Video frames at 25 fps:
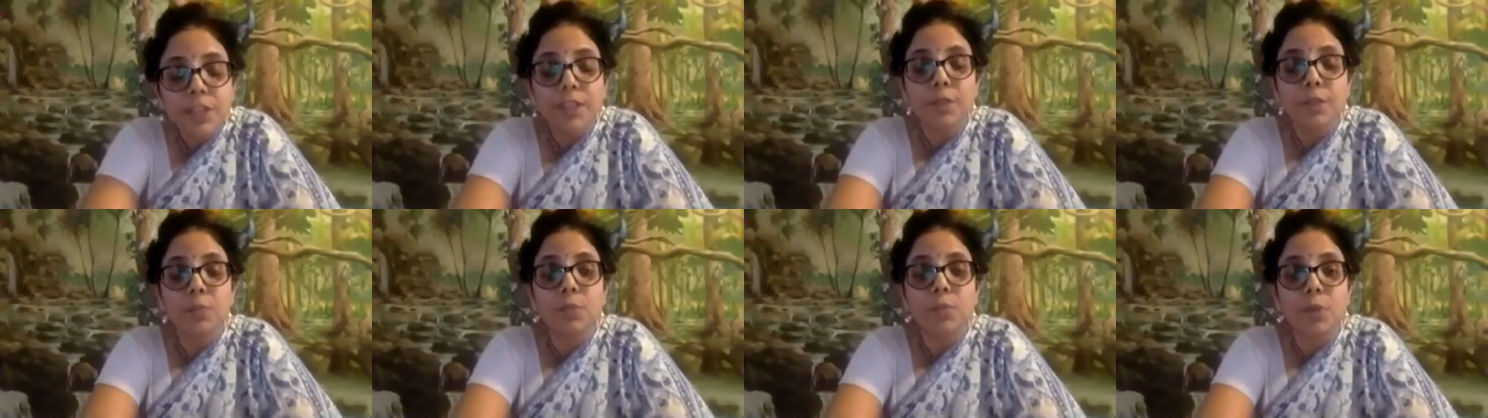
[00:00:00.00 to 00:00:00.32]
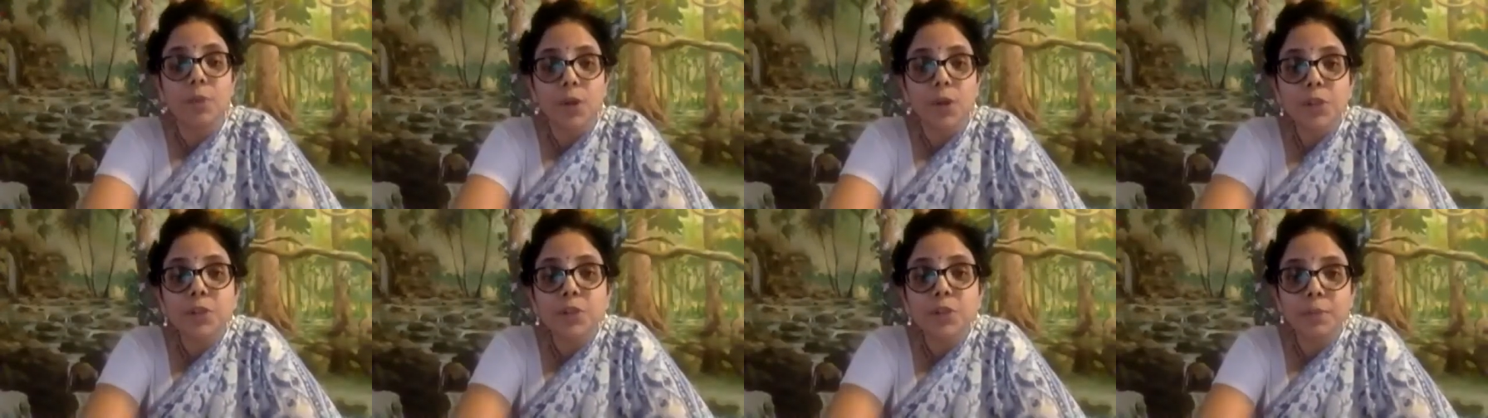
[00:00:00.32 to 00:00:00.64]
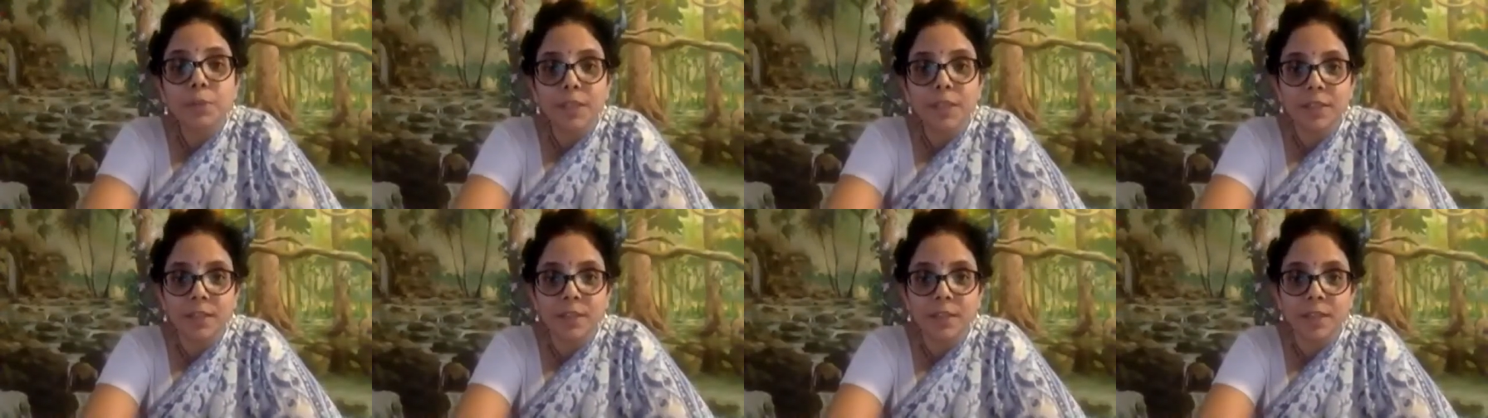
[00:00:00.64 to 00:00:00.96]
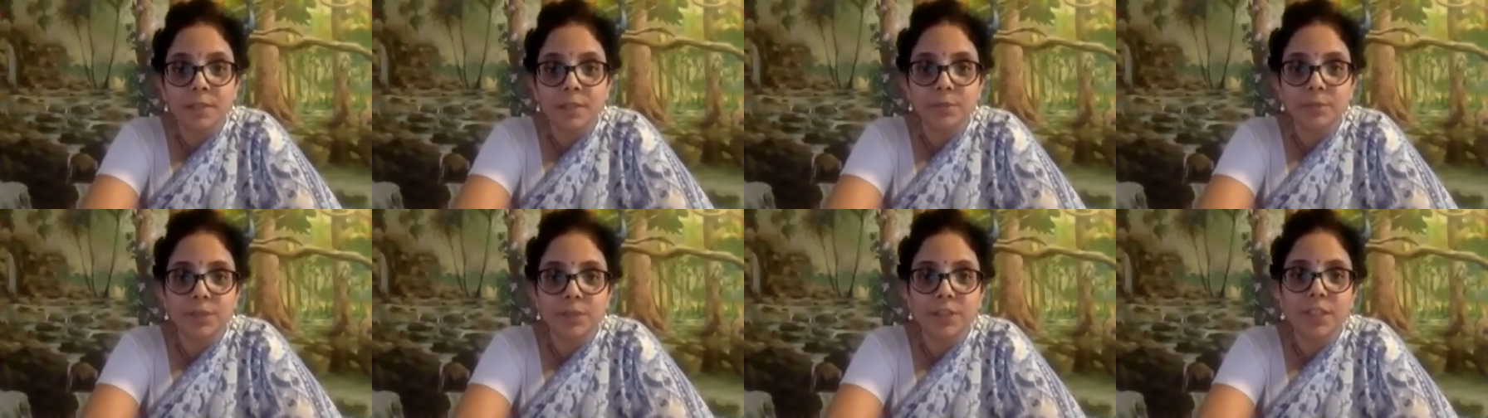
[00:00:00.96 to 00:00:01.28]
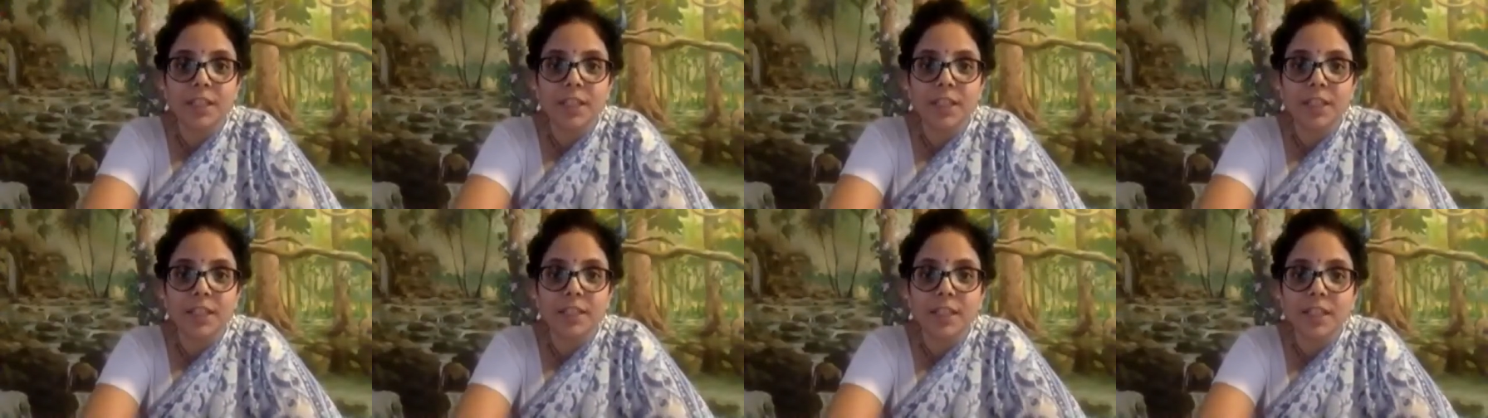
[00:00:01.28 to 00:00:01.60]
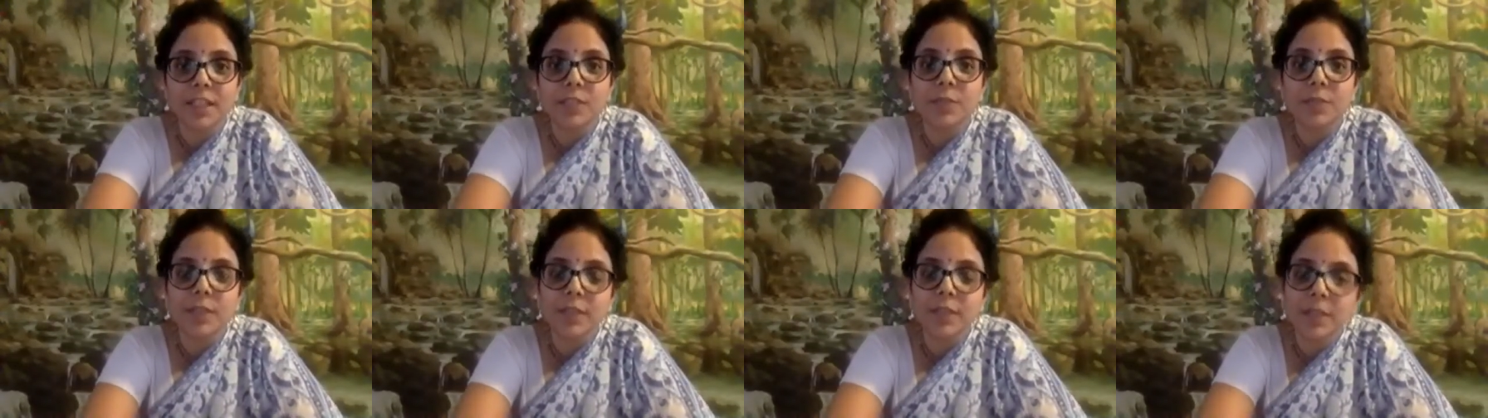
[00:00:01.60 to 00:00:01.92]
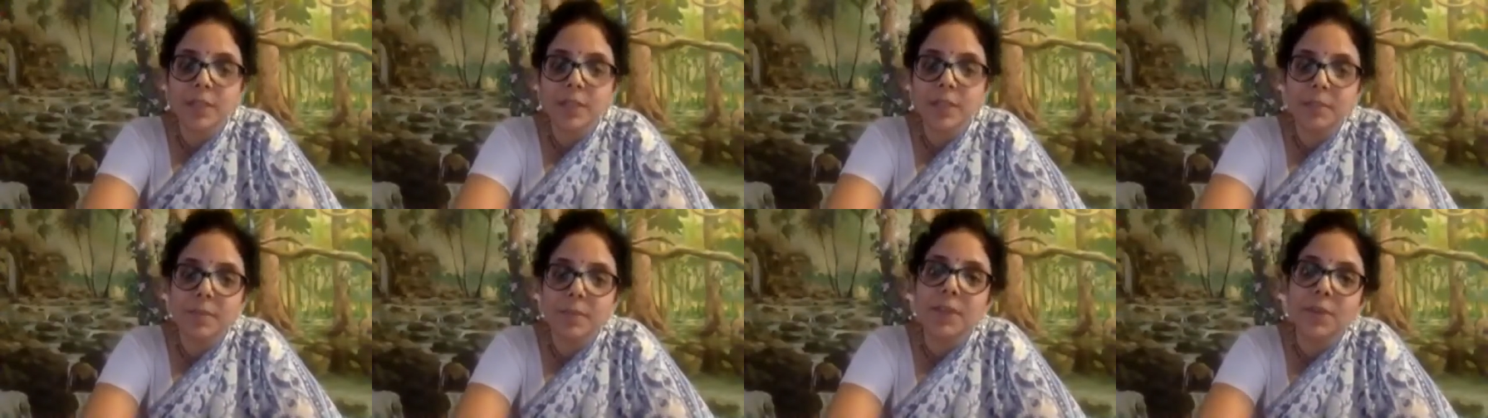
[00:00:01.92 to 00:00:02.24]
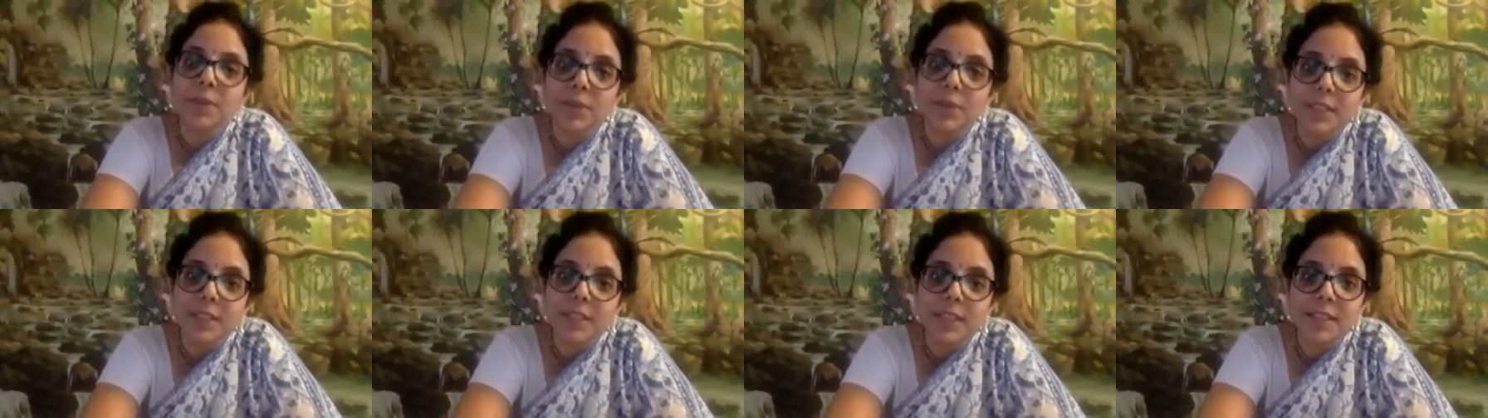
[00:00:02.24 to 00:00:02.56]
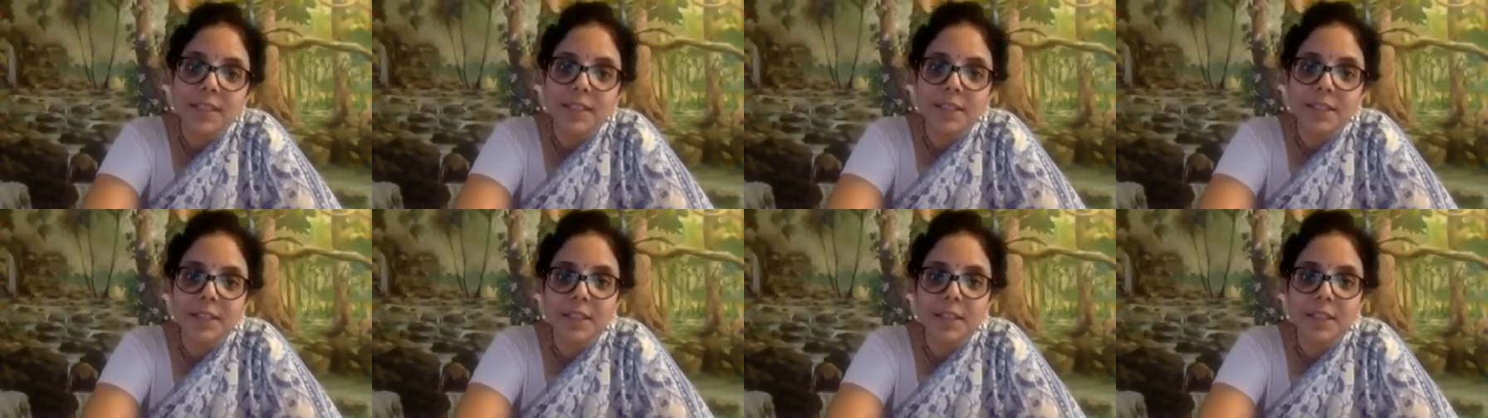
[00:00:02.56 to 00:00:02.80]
They want to be in a community, and that's why they're being critical.